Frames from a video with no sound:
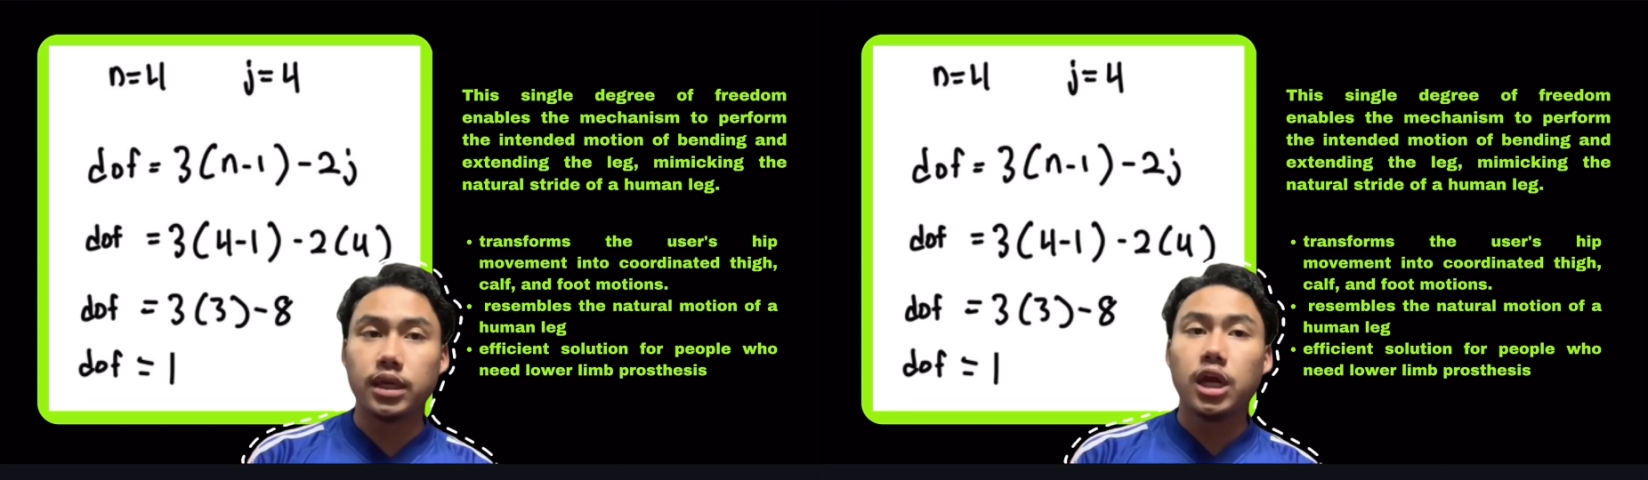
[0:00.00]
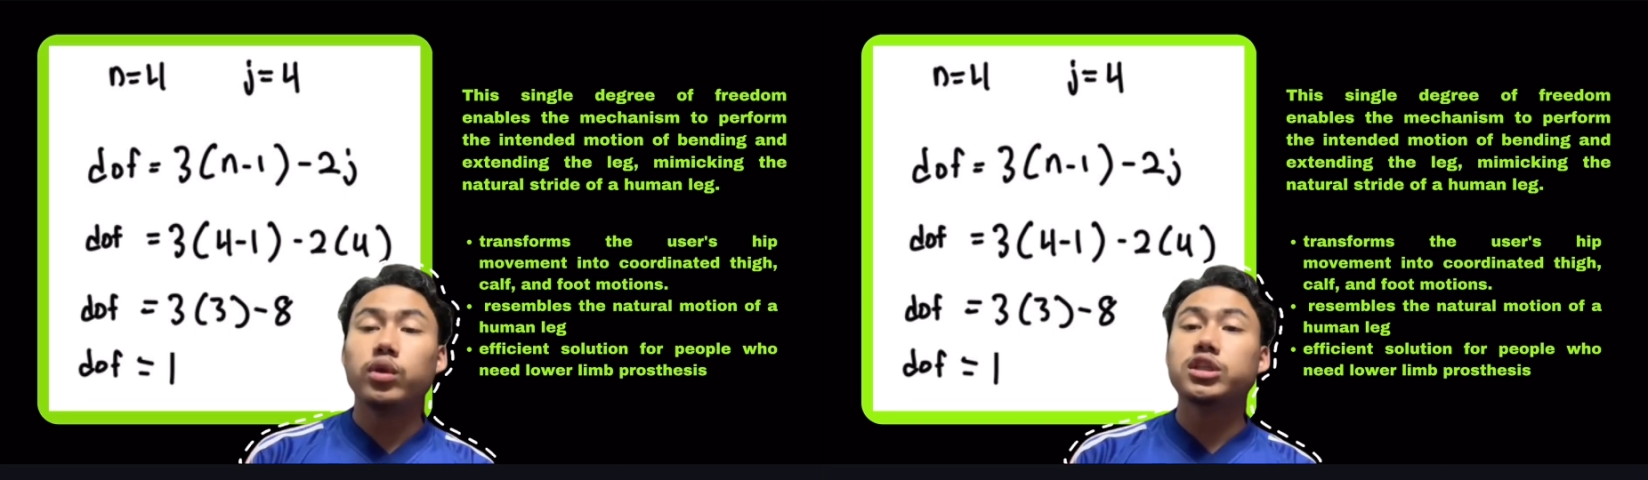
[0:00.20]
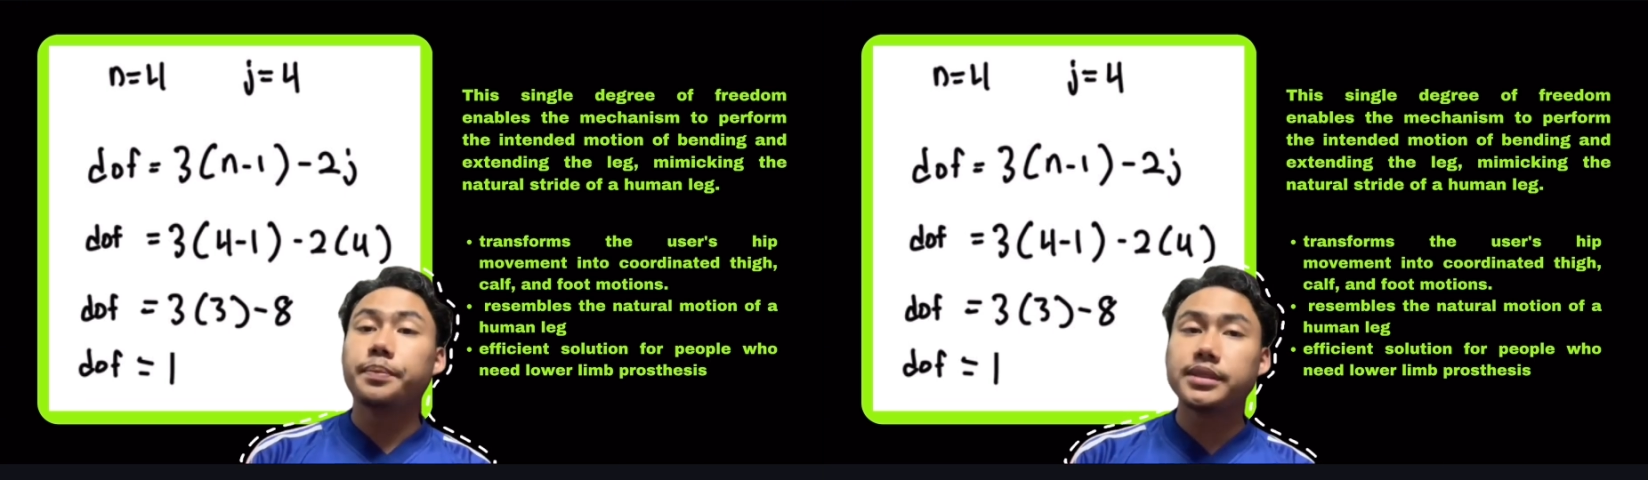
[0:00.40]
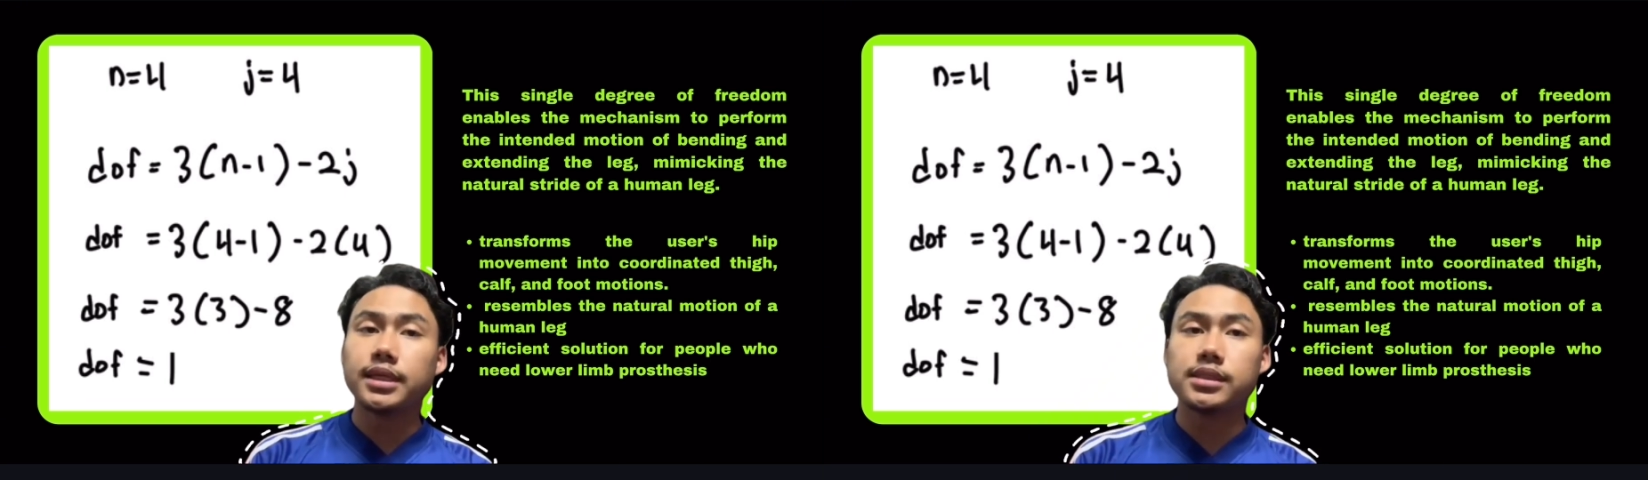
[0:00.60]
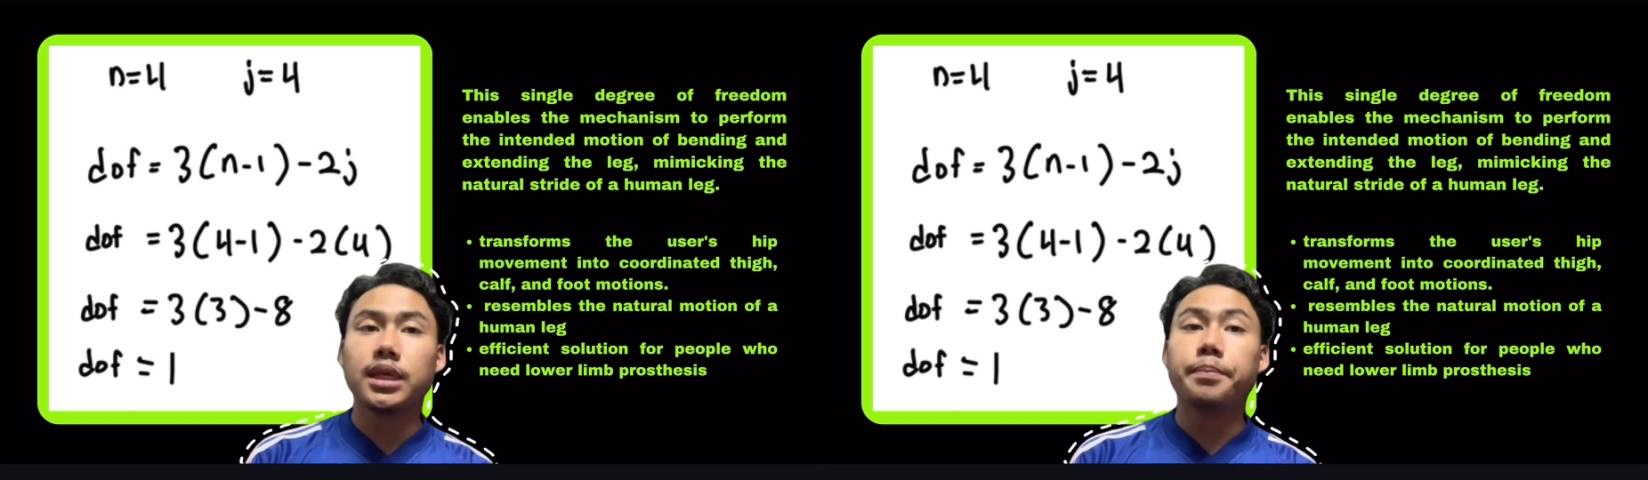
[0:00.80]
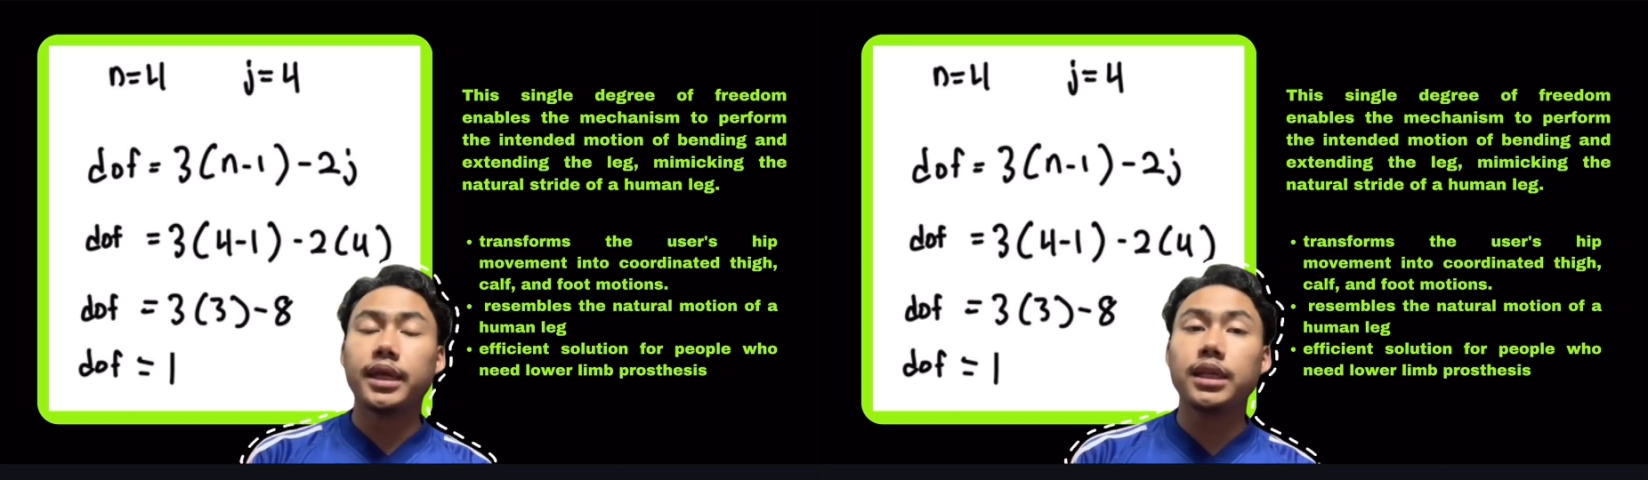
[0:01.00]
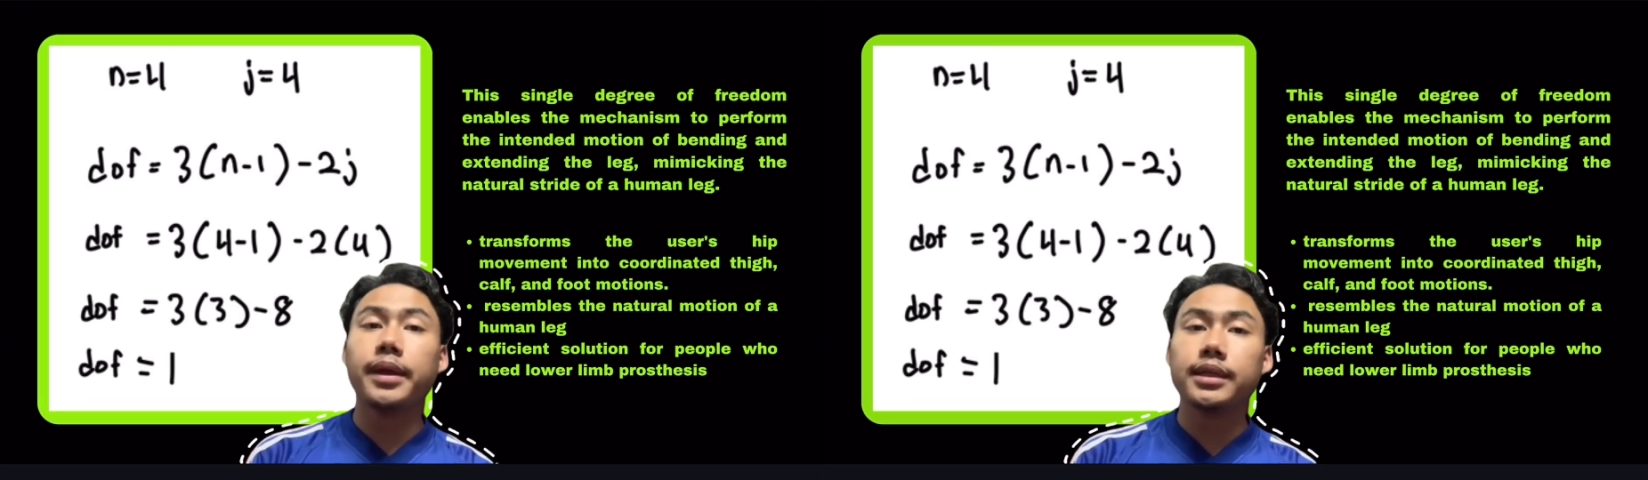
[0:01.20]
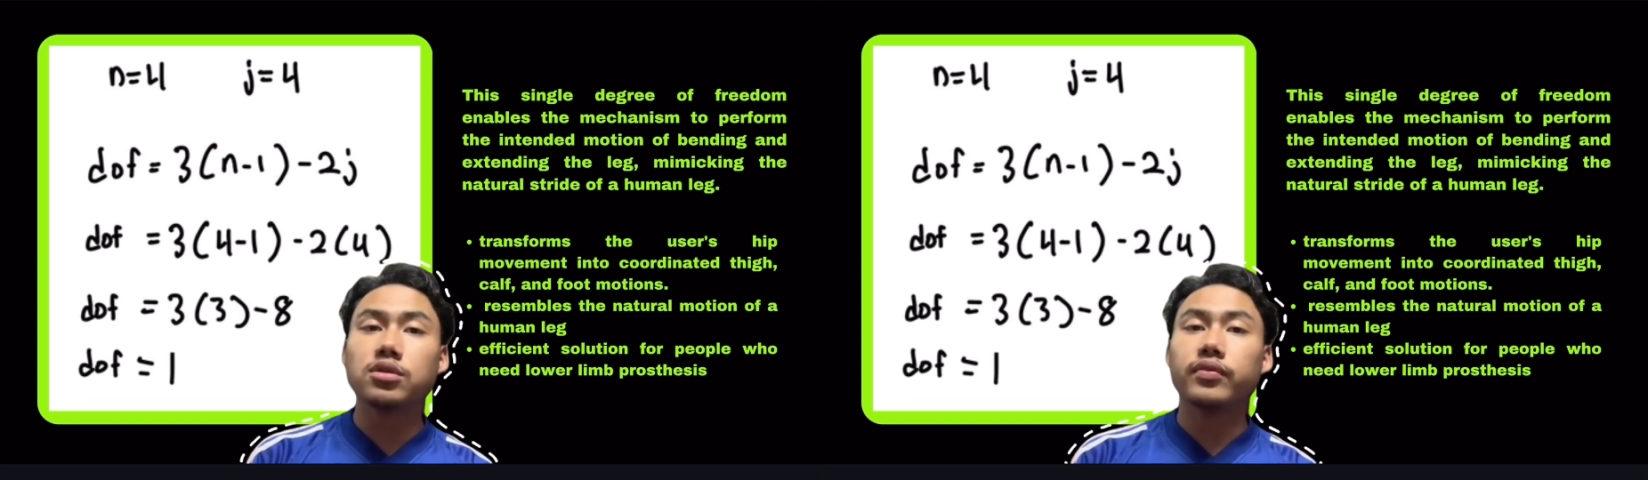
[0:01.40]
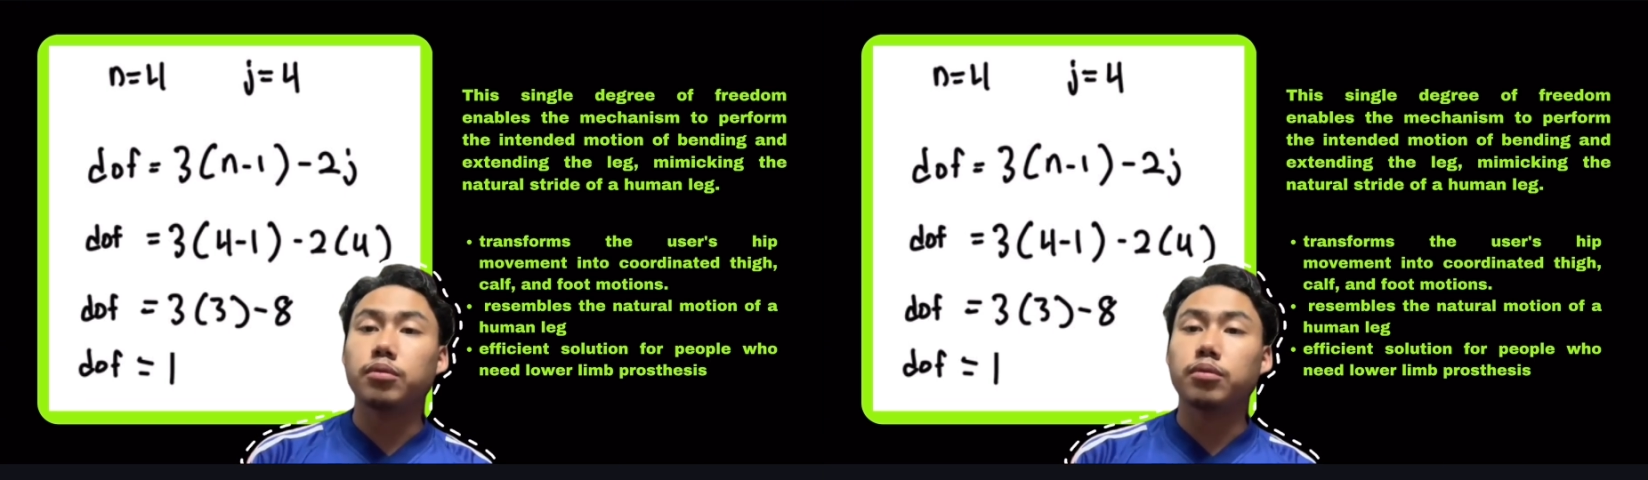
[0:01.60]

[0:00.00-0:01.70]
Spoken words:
which represents the independence of the